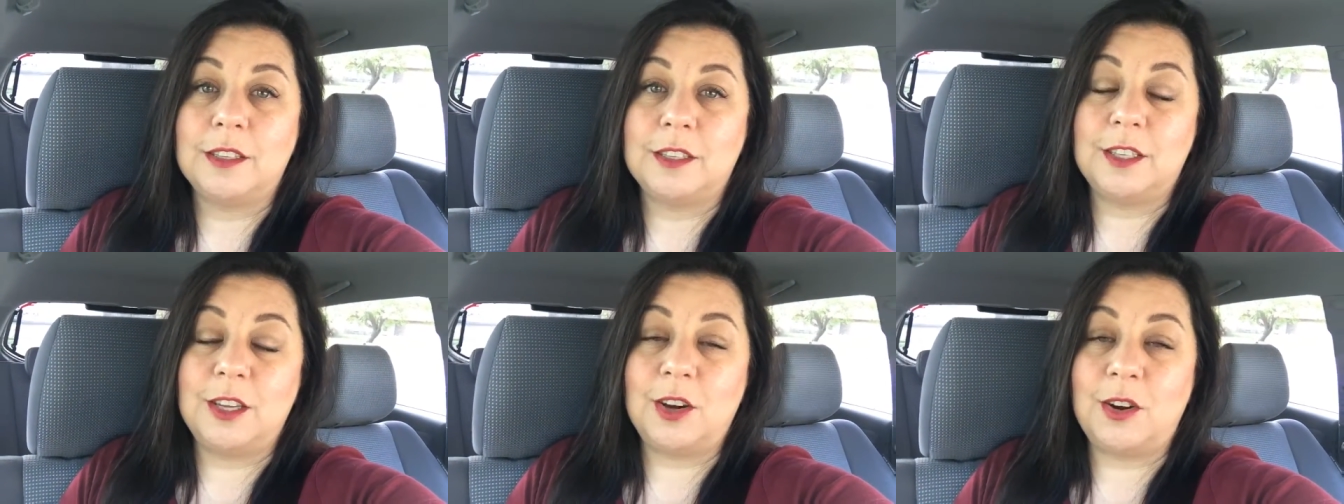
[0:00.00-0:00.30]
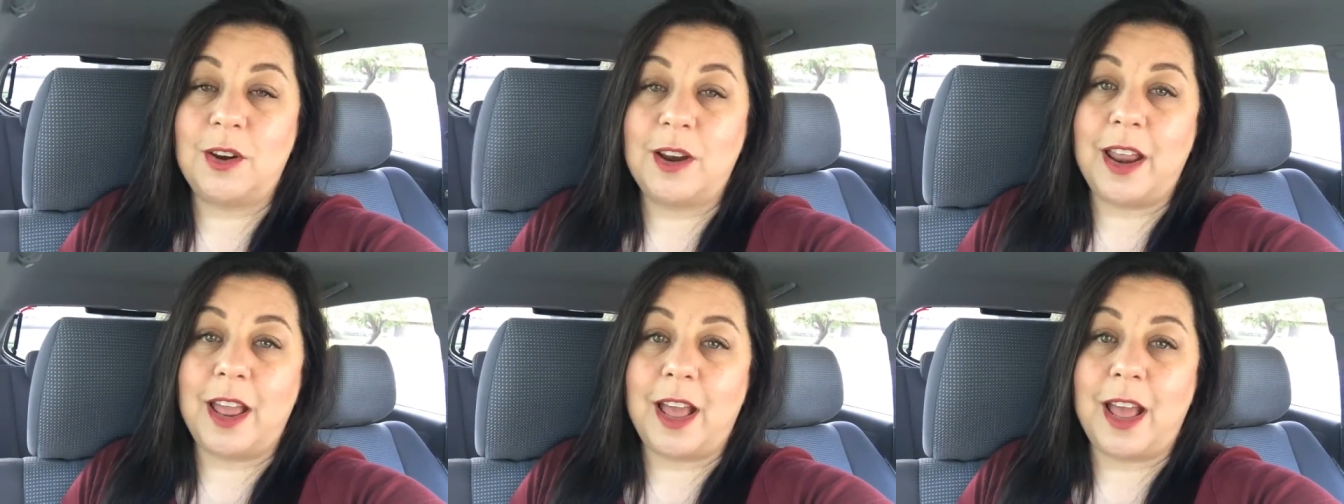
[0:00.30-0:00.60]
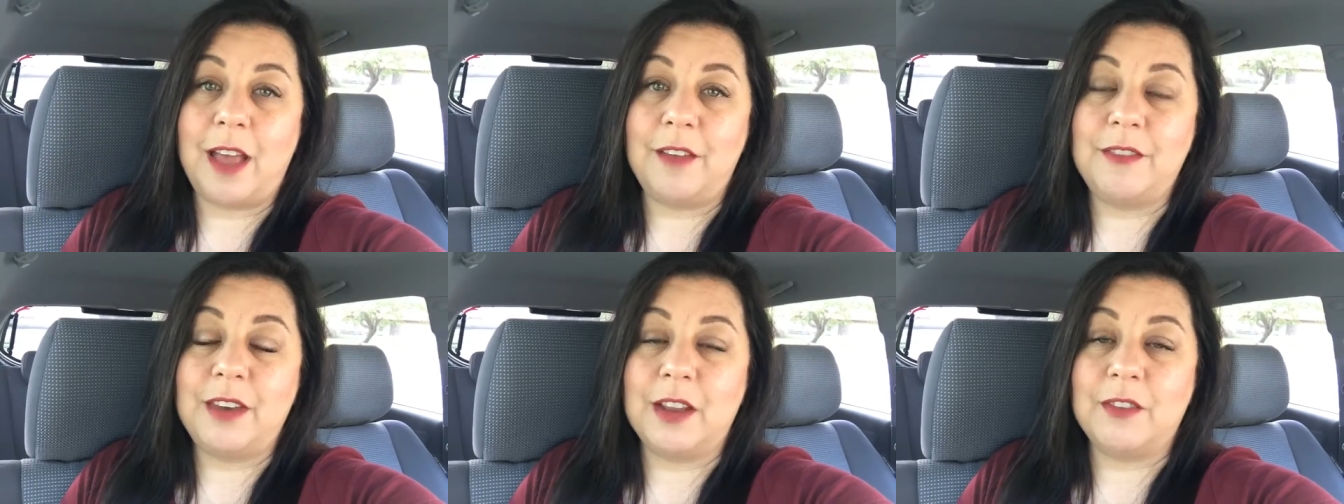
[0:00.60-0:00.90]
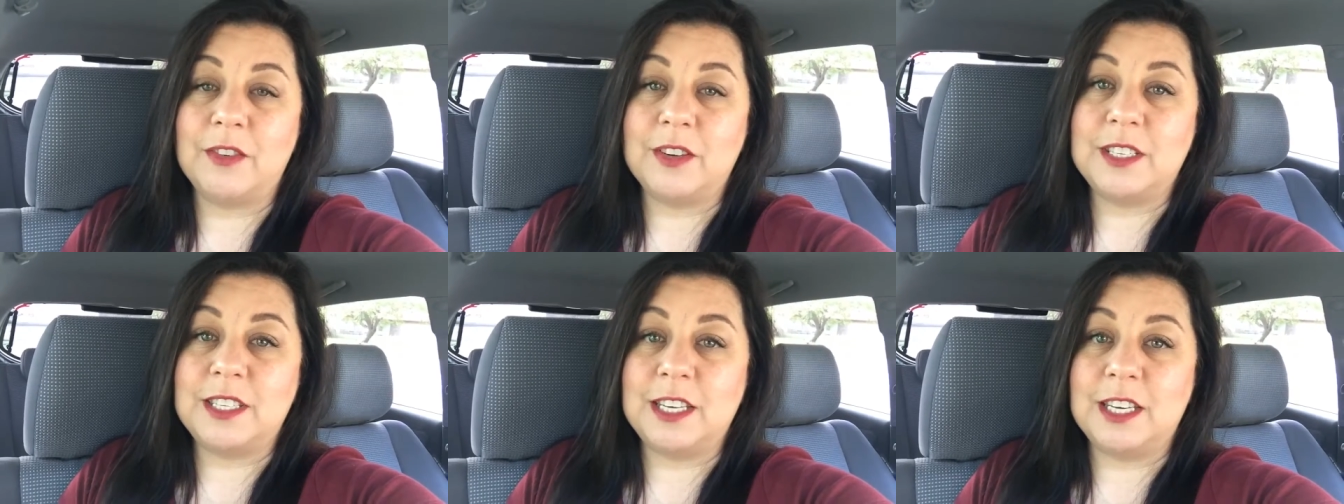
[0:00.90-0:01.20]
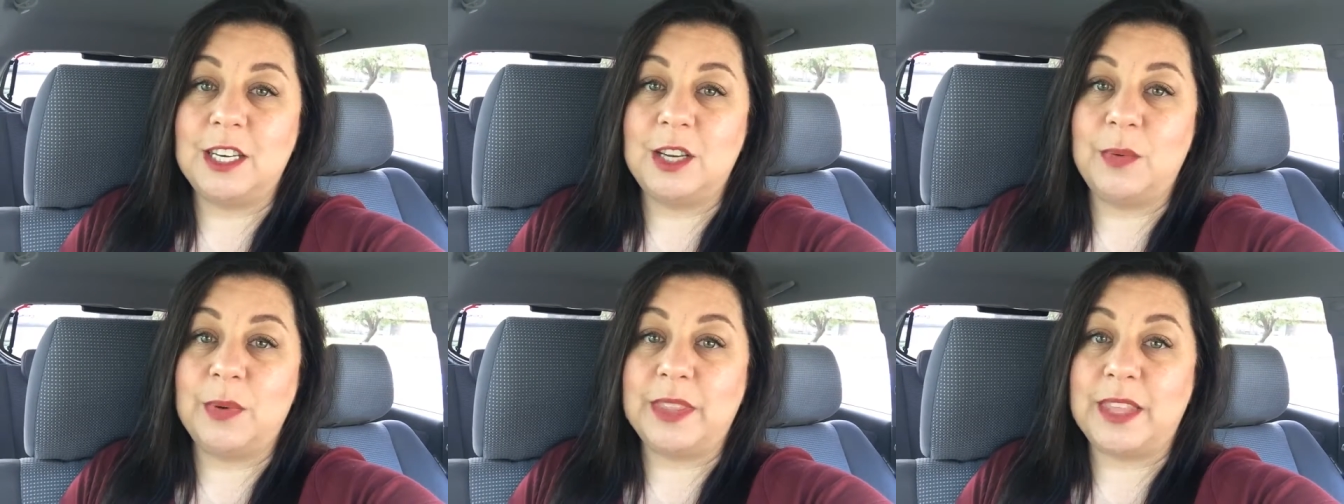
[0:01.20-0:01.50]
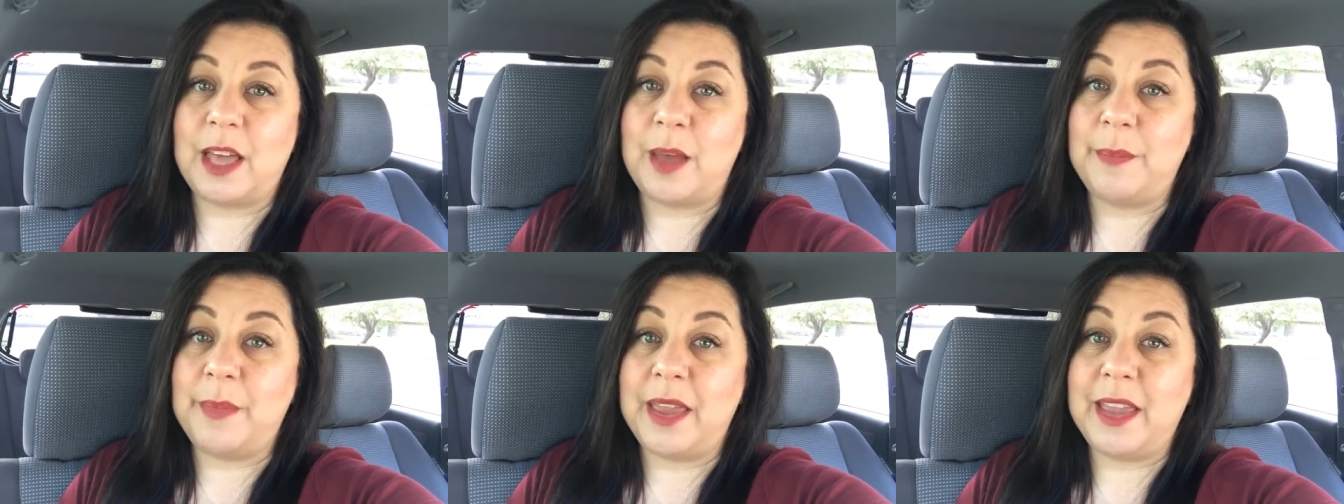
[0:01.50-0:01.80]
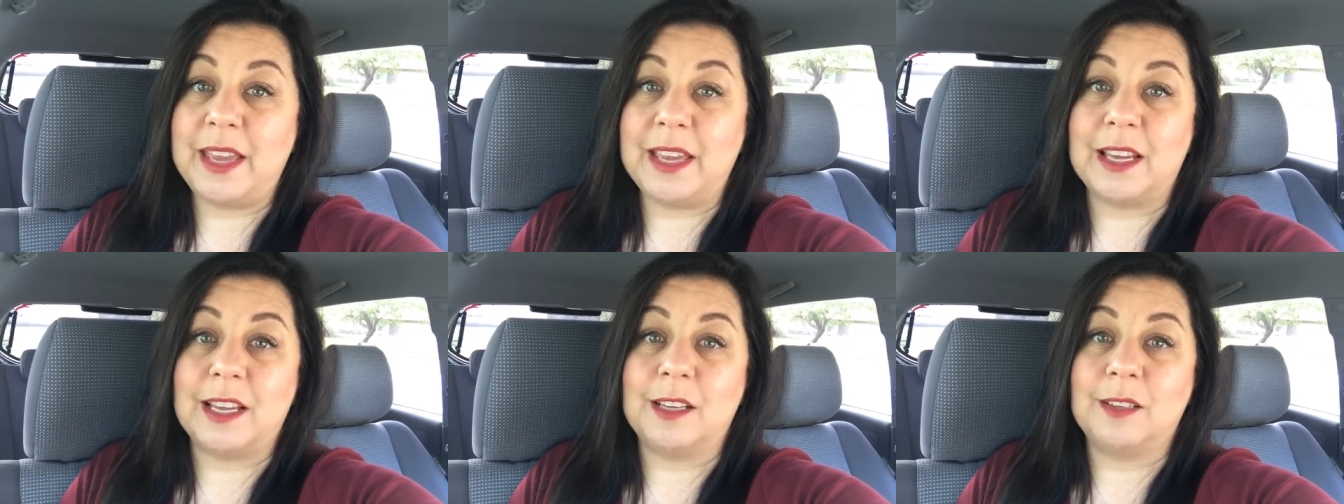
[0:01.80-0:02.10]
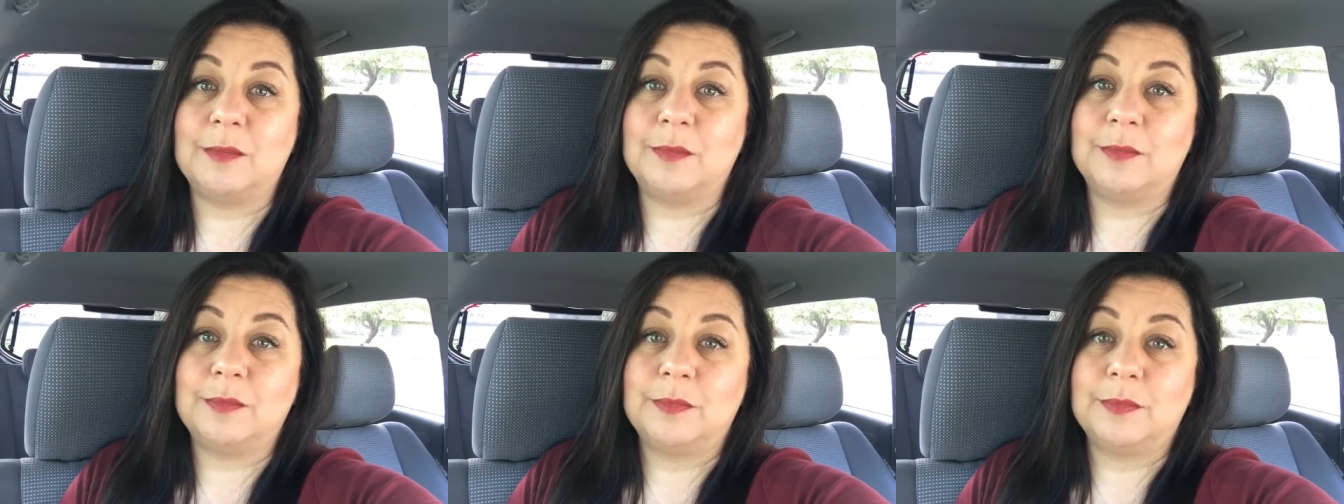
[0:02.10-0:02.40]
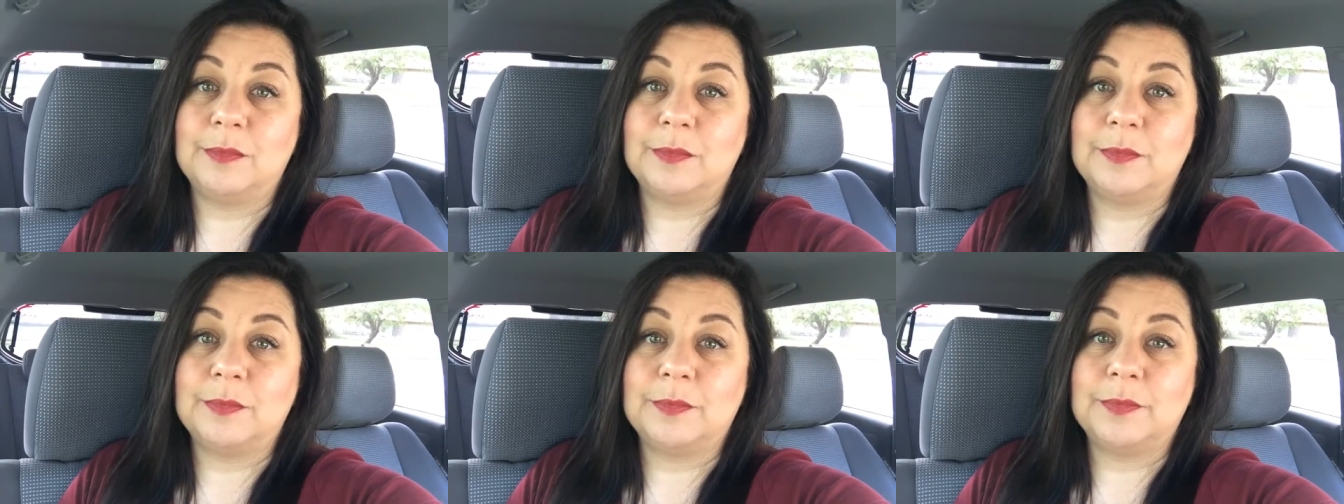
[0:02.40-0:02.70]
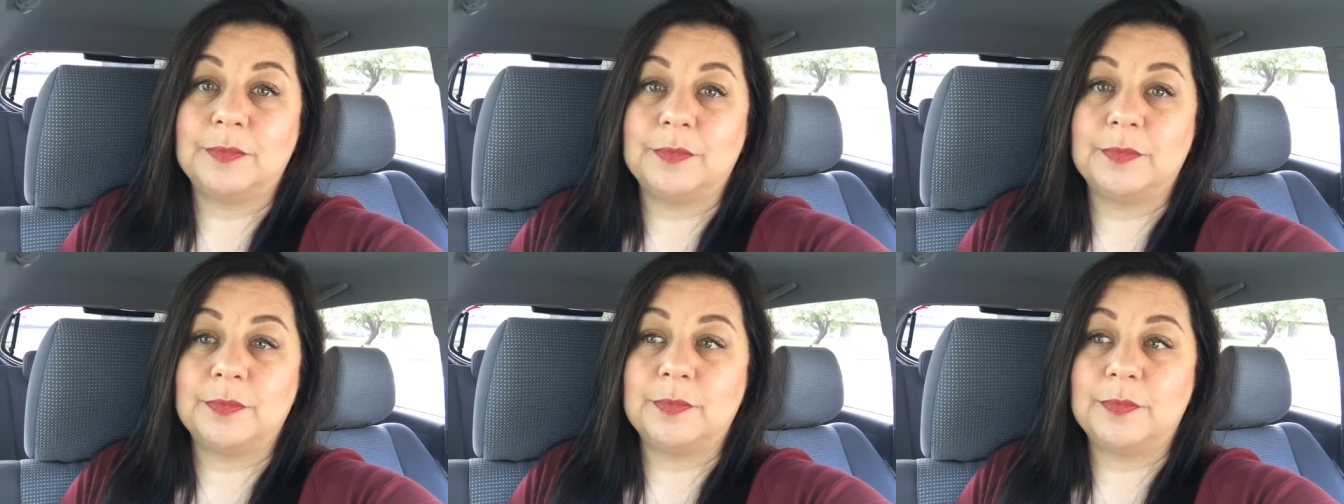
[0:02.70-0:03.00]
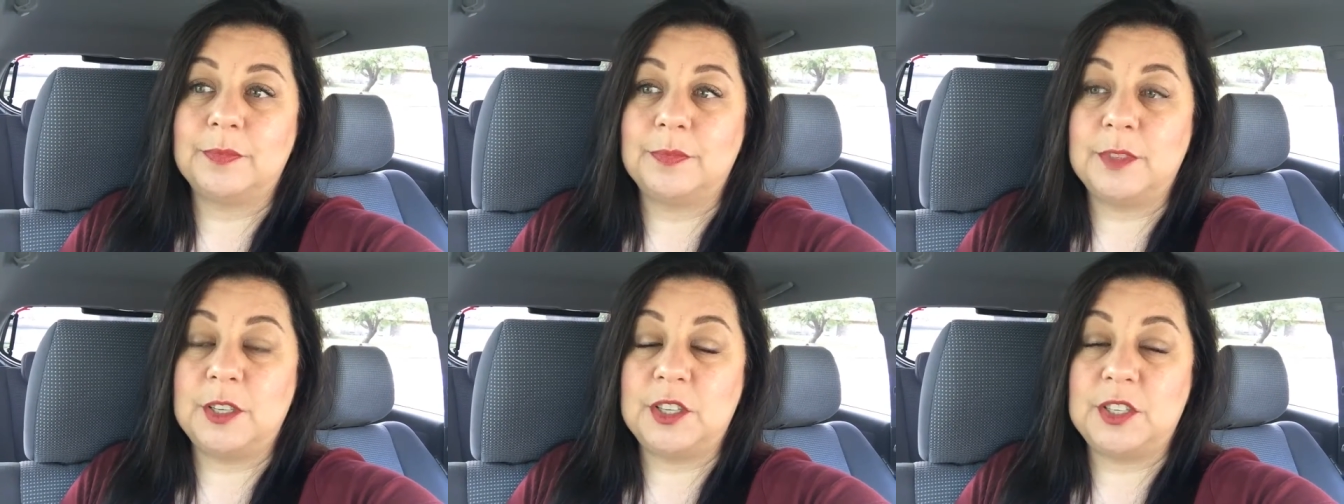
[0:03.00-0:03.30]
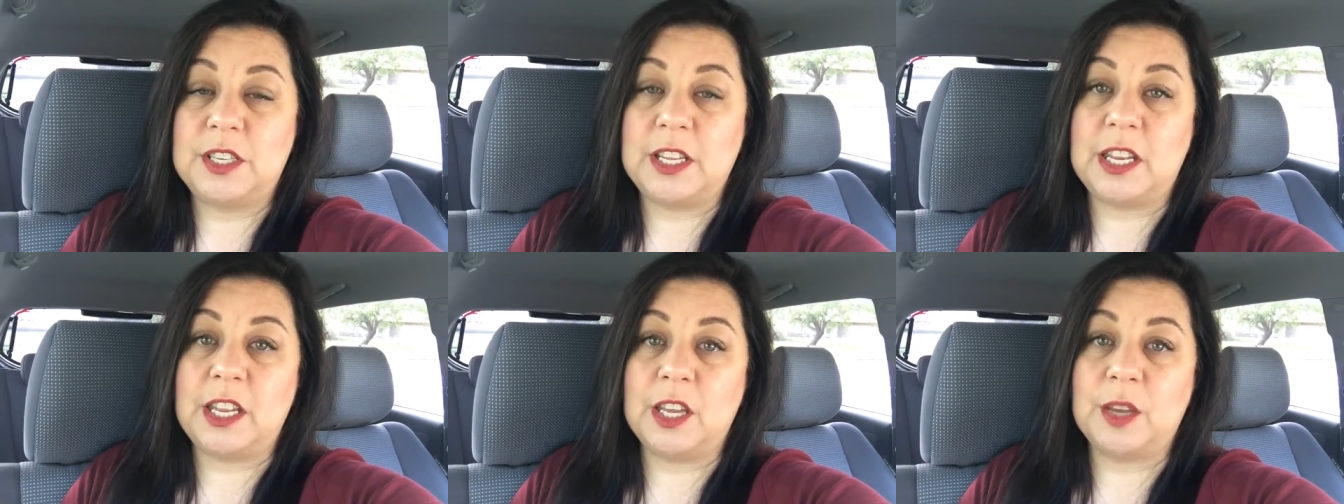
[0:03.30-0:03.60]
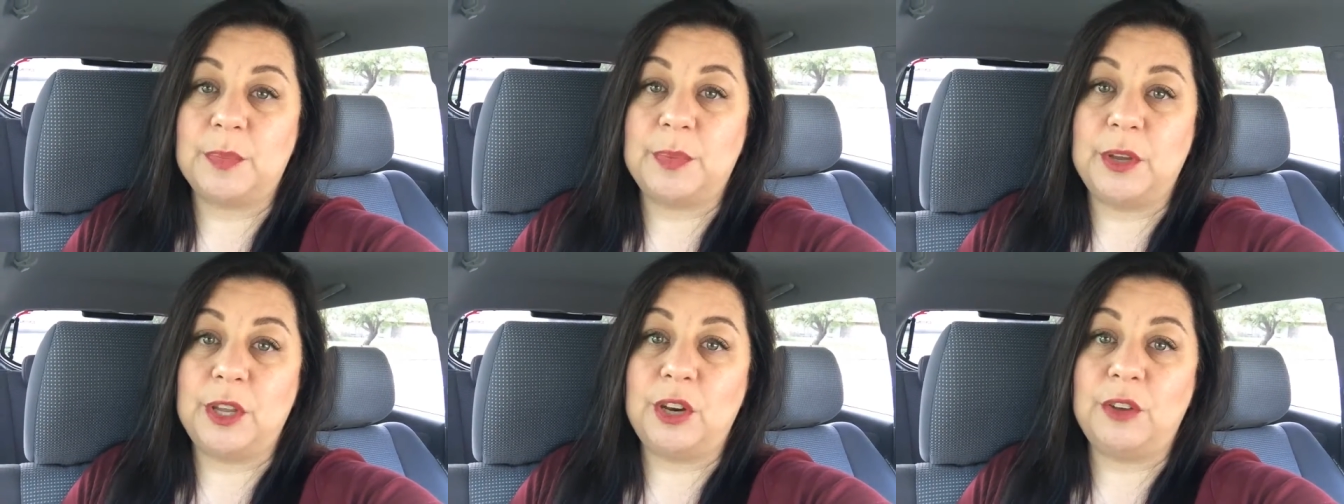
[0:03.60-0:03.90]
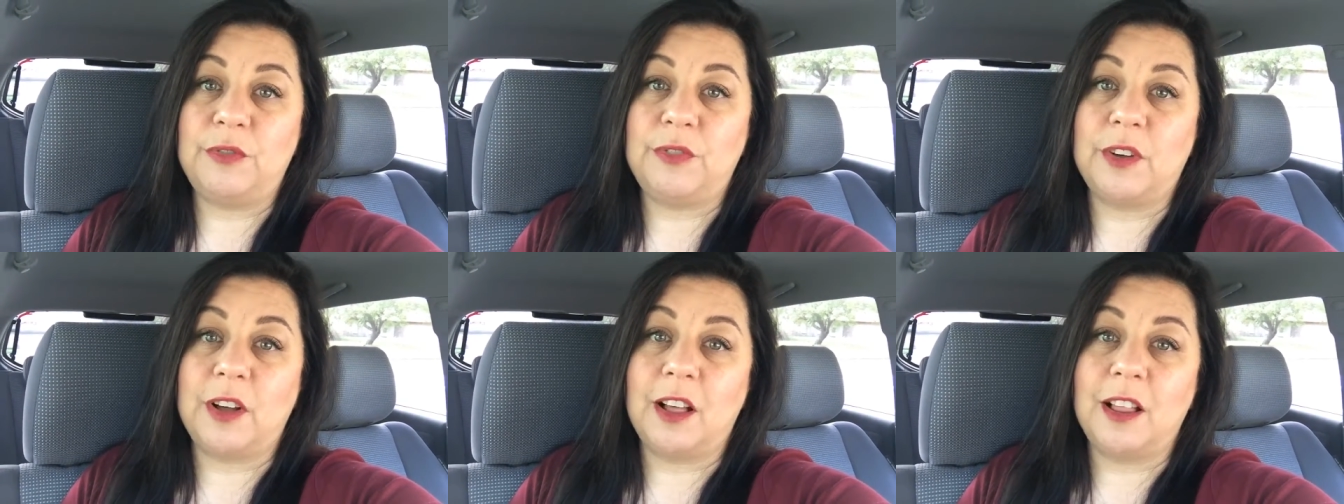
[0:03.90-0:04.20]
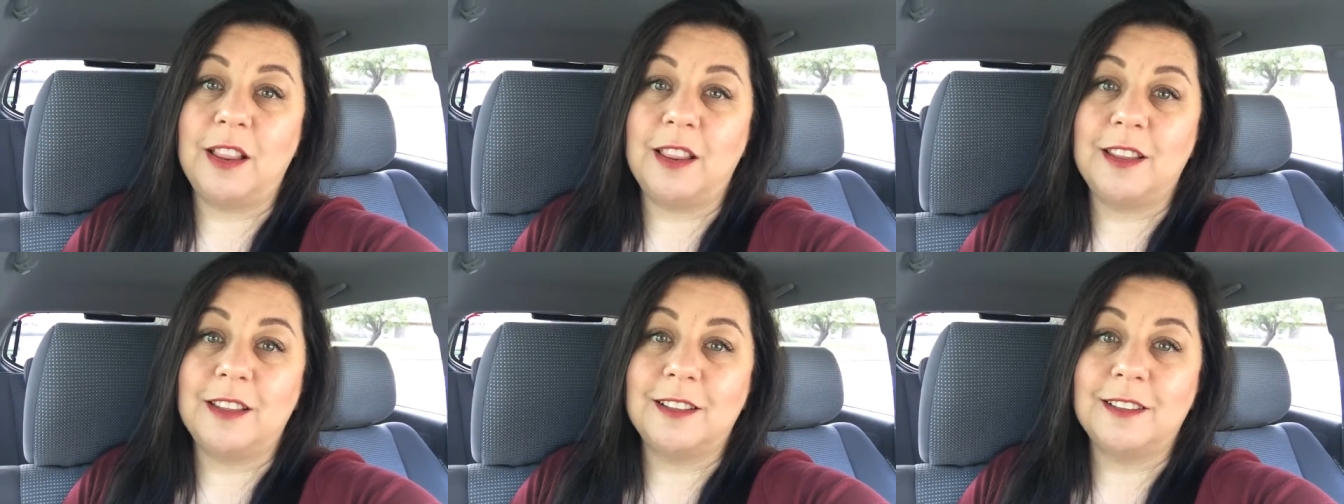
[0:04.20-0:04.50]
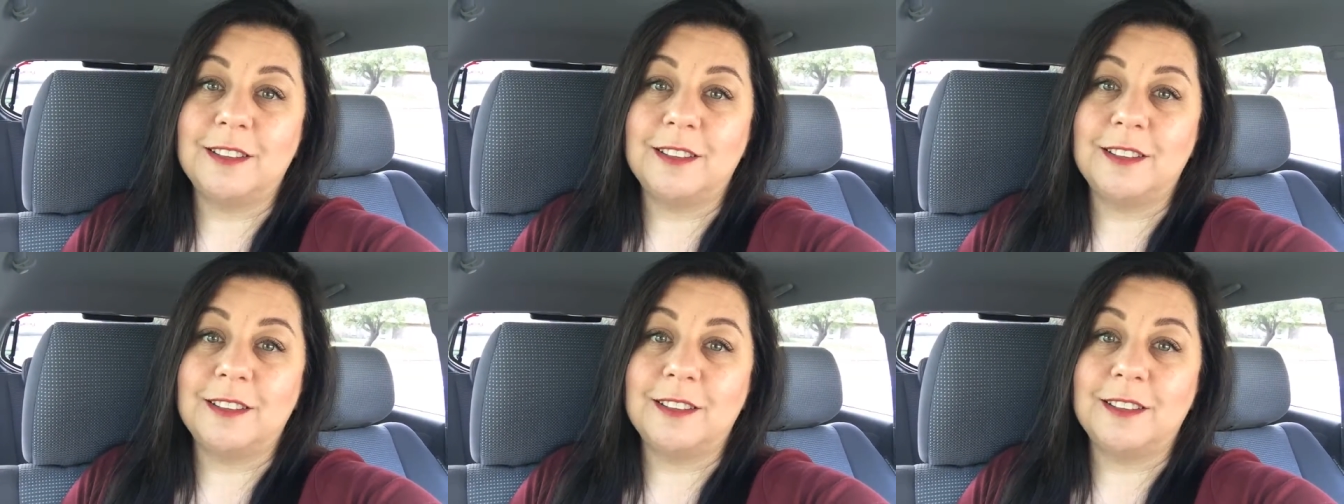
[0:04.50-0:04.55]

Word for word: you don't I've never seen you without makeup." you still look beautiful.